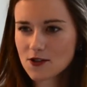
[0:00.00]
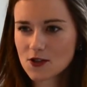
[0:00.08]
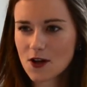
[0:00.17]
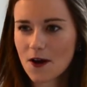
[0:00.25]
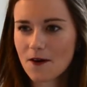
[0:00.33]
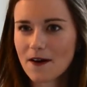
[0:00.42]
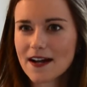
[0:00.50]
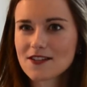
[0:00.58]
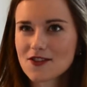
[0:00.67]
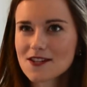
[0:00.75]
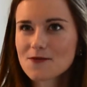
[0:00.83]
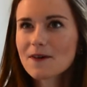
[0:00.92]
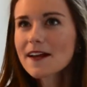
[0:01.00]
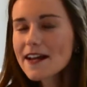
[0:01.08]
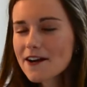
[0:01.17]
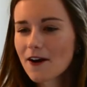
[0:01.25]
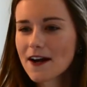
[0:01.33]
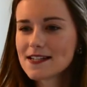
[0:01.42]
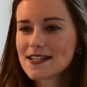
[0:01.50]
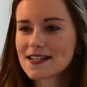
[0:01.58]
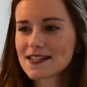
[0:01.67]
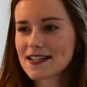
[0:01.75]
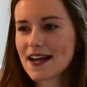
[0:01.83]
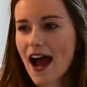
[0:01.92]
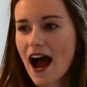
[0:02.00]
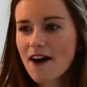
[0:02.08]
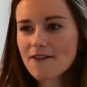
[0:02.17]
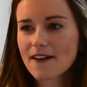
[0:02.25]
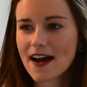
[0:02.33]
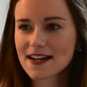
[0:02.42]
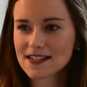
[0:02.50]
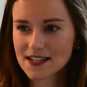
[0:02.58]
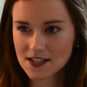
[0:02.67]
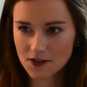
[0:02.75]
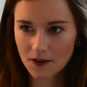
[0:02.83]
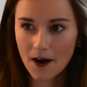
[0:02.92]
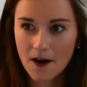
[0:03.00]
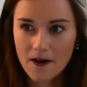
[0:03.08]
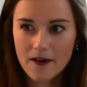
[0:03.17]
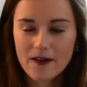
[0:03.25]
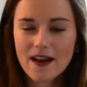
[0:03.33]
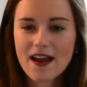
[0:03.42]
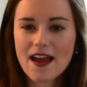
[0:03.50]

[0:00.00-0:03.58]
So it's just really crazy to see how fast it's grown,